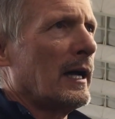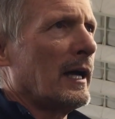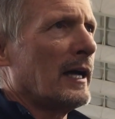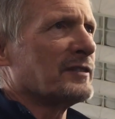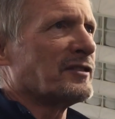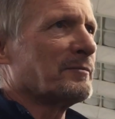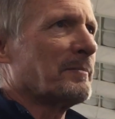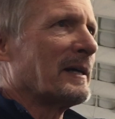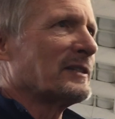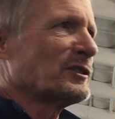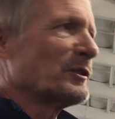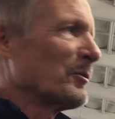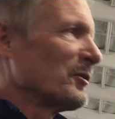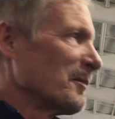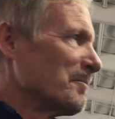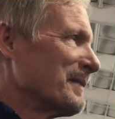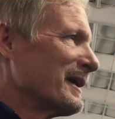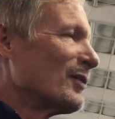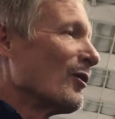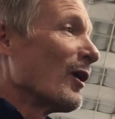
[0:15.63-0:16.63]
especially with
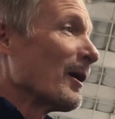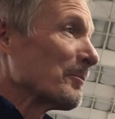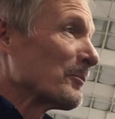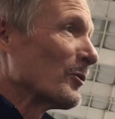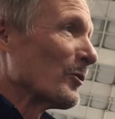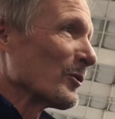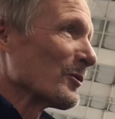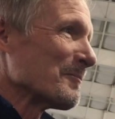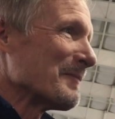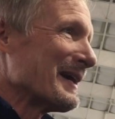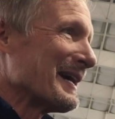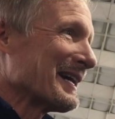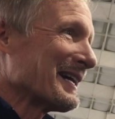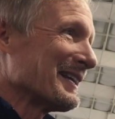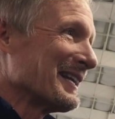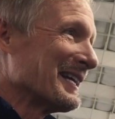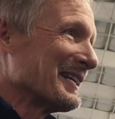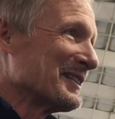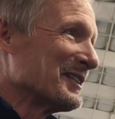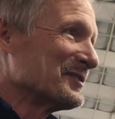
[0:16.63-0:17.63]
a big arm
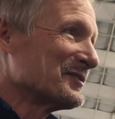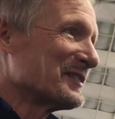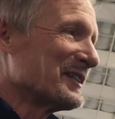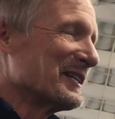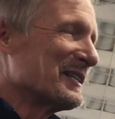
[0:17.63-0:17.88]
quarterback like this mm-hmm.